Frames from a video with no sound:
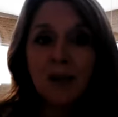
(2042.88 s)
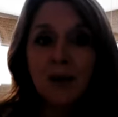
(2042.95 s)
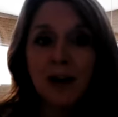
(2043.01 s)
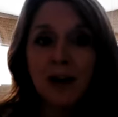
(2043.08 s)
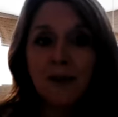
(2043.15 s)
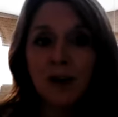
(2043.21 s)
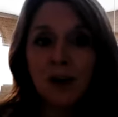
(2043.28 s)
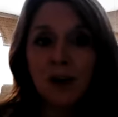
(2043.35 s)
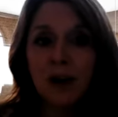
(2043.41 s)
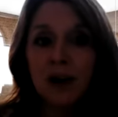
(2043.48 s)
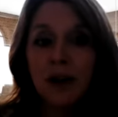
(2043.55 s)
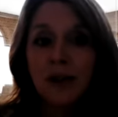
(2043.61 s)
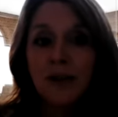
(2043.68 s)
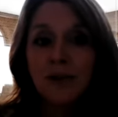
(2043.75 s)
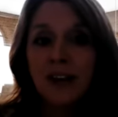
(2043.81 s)
offer,
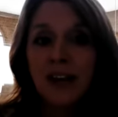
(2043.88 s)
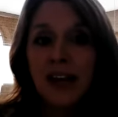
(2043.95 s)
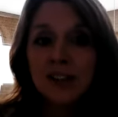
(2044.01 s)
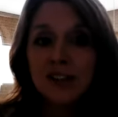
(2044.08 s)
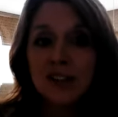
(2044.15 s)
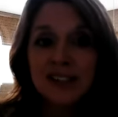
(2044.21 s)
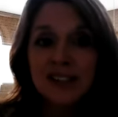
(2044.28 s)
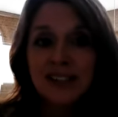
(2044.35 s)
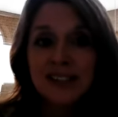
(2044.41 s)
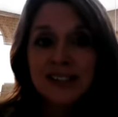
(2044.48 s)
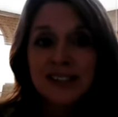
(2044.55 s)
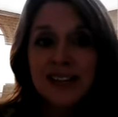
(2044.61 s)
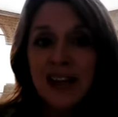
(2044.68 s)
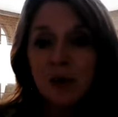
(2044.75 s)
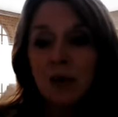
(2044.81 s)
the agent's going to
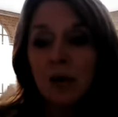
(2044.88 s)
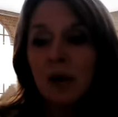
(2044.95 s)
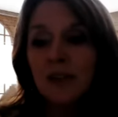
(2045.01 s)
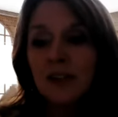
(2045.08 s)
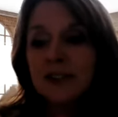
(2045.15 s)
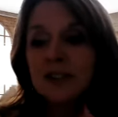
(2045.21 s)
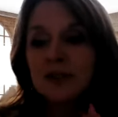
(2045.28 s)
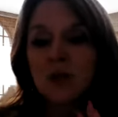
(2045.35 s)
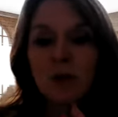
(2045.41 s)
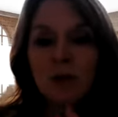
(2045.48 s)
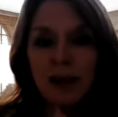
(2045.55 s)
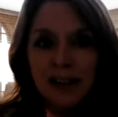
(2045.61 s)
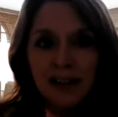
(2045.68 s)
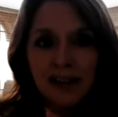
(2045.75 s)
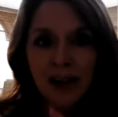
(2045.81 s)
say, well, this is what
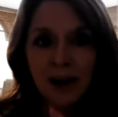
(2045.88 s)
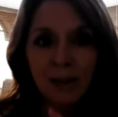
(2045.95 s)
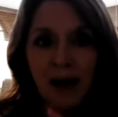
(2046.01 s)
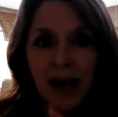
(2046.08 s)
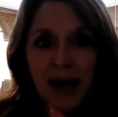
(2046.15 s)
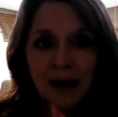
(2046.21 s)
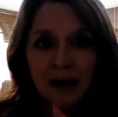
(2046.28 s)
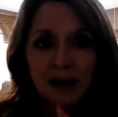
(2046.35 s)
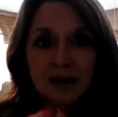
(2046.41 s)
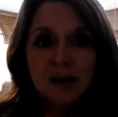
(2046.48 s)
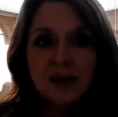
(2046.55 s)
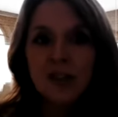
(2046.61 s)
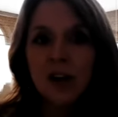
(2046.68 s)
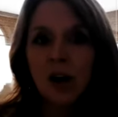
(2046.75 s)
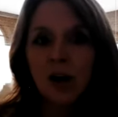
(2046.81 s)
we ended up at,
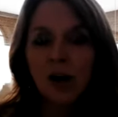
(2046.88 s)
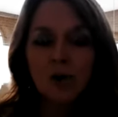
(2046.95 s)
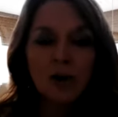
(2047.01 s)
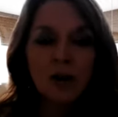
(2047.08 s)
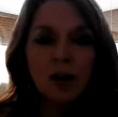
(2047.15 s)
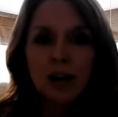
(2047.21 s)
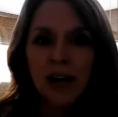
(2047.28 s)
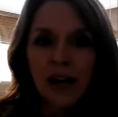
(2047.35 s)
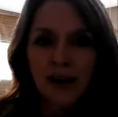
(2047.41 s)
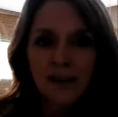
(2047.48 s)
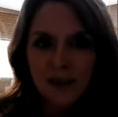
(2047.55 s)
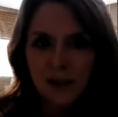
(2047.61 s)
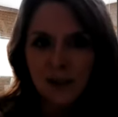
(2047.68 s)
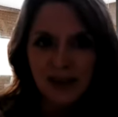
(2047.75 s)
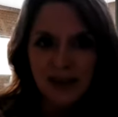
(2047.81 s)
so you're going to have
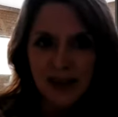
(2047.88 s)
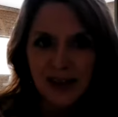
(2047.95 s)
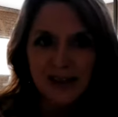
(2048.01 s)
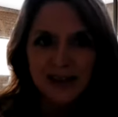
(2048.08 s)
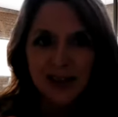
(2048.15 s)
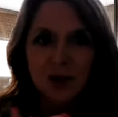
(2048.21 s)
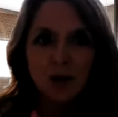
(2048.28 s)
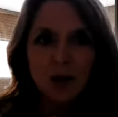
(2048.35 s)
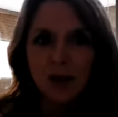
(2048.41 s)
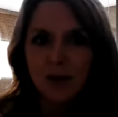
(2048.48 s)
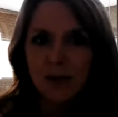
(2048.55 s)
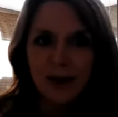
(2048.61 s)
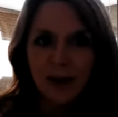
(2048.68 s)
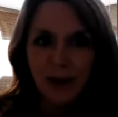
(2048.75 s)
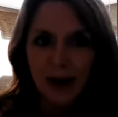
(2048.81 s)
to be this in order to
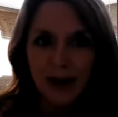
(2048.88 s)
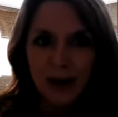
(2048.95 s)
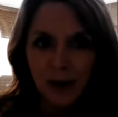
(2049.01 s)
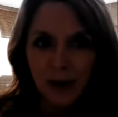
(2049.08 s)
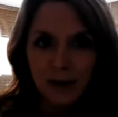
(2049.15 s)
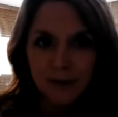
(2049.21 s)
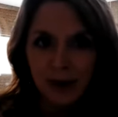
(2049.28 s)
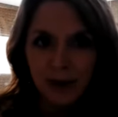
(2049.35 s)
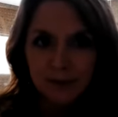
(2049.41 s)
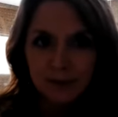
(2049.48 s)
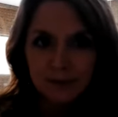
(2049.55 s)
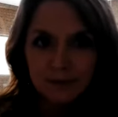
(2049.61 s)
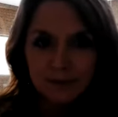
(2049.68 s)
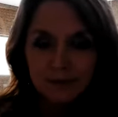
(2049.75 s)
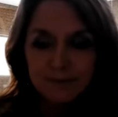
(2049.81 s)
be the backup offer.
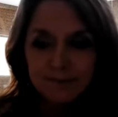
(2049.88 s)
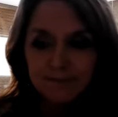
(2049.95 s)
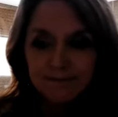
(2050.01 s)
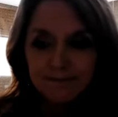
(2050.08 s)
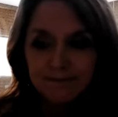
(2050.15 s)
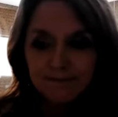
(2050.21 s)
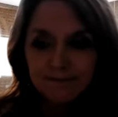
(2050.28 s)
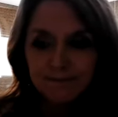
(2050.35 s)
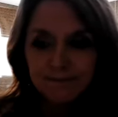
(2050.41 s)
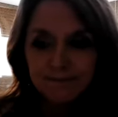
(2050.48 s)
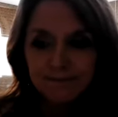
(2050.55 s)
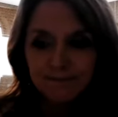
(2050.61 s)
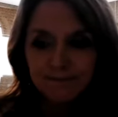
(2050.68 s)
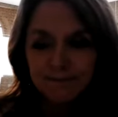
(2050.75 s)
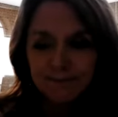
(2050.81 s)

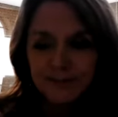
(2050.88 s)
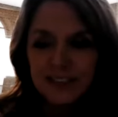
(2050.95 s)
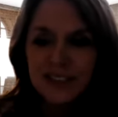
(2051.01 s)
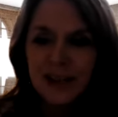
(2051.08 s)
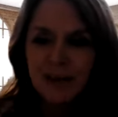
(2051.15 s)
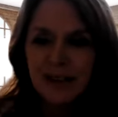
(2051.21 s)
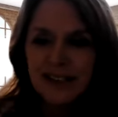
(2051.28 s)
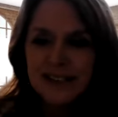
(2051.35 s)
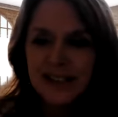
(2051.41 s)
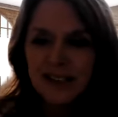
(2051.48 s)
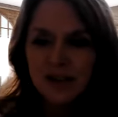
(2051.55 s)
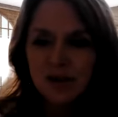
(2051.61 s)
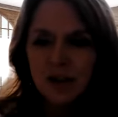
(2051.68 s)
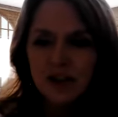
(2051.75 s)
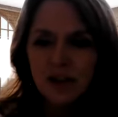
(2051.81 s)
Does that make sense,
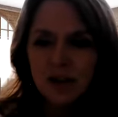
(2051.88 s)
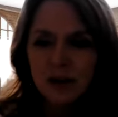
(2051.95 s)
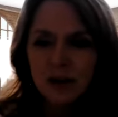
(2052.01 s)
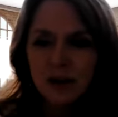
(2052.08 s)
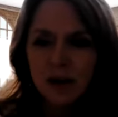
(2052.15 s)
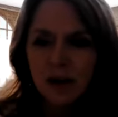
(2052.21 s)
Crystal?